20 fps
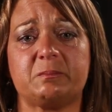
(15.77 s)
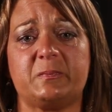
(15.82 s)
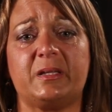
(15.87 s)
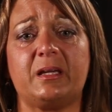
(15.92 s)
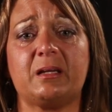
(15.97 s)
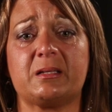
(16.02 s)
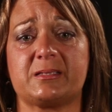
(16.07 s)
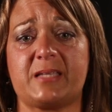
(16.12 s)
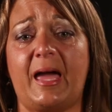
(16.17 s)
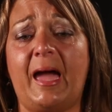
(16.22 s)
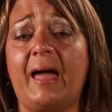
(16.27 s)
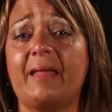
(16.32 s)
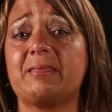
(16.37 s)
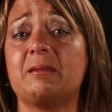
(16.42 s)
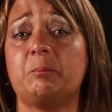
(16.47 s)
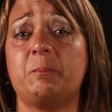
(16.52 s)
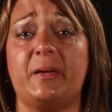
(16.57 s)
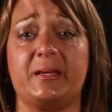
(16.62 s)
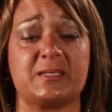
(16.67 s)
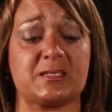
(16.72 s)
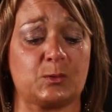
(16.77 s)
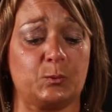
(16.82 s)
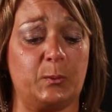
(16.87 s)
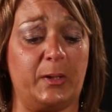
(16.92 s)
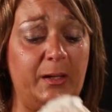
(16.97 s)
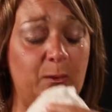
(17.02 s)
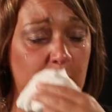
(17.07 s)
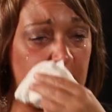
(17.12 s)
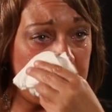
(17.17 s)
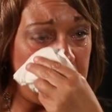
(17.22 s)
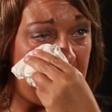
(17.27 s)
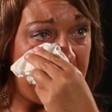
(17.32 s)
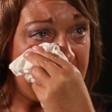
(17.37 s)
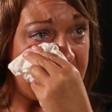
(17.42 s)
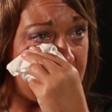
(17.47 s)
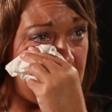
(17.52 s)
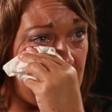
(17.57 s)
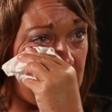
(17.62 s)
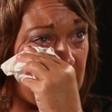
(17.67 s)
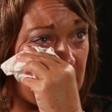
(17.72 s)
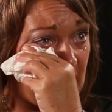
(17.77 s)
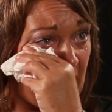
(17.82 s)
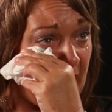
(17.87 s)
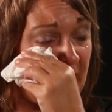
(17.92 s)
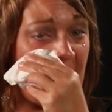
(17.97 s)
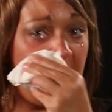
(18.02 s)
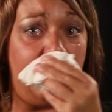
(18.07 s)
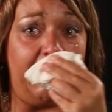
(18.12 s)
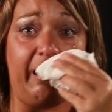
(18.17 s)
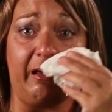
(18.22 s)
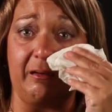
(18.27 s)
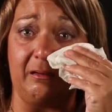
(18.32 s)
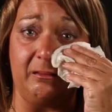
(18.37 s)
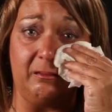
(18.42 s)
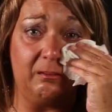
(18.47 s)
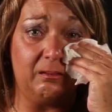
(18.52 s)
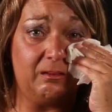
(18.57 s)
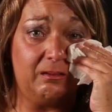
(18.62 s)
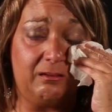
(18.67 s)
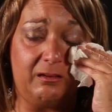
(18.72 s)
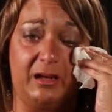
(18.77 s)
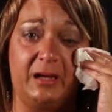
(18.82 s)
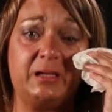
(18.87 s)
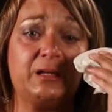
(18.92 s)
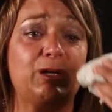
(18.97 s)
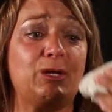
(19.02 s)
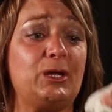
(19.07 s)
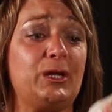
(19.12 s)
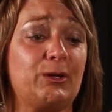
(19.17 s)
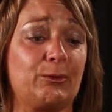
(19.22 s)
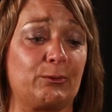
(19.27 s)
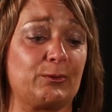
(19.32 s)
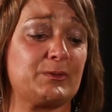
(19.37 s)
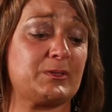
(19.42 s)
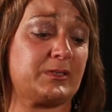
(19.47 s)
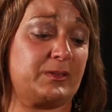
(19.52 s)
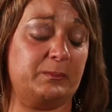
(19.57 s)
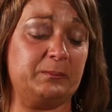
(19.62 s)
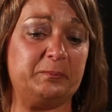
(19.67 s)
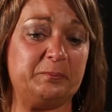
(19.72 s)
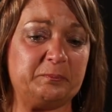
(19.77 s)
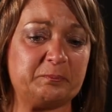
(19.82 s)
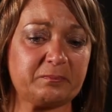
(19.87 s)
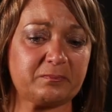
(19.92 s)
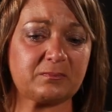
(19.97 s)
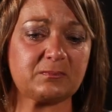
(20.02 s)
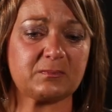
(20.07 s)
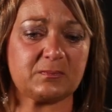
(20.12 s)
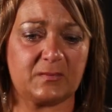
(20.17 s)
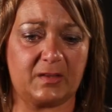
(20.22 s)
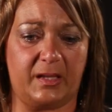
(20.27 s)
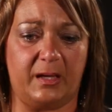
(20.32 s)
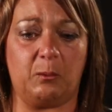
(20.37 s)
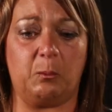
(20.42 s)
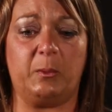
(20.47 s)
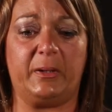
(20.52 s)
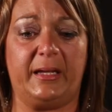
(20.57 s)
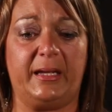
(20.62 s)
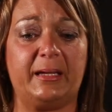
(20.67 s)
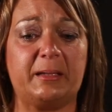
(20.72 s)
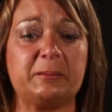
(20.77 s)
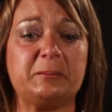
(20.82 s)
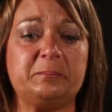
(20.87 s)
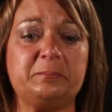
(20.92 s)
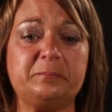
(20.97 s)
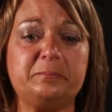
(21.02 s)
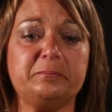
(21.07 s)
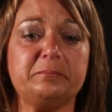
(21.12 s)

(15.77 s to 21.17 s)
Because I had the best week with my son that I'd had in years that week.